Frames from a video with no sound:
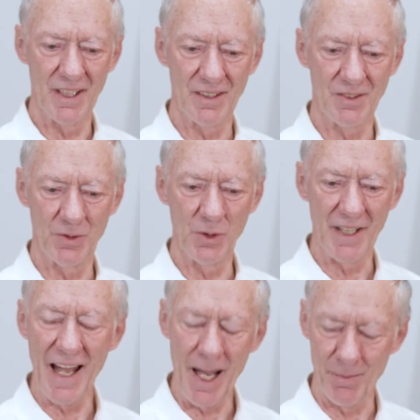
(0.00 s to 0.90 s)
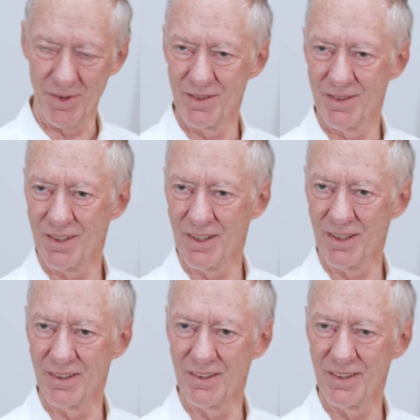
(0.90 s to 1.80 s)
that wouldn't happen
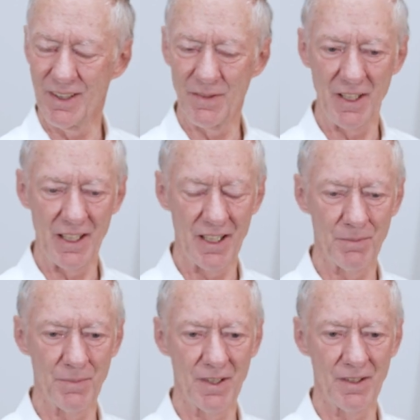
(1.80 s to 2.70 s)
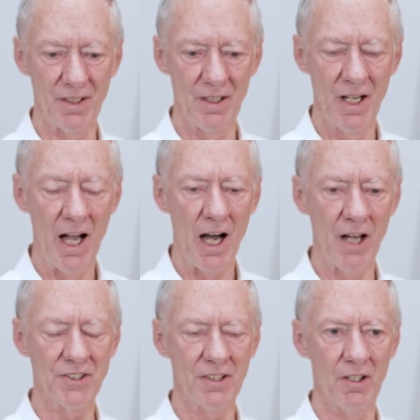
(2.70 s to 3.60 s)
if they hadn't been there.
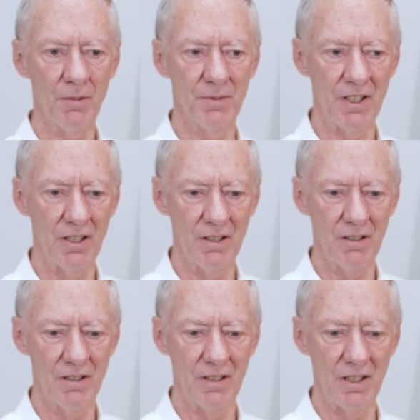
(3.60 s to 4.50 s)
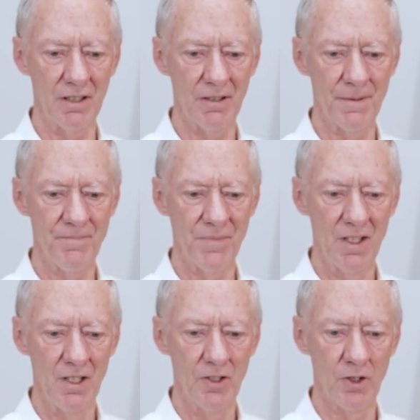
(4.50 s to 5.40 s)
How does it help the
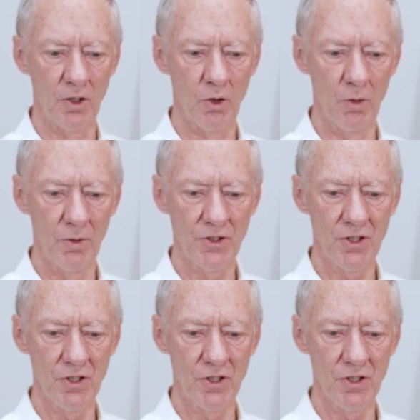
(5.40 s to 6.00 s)
global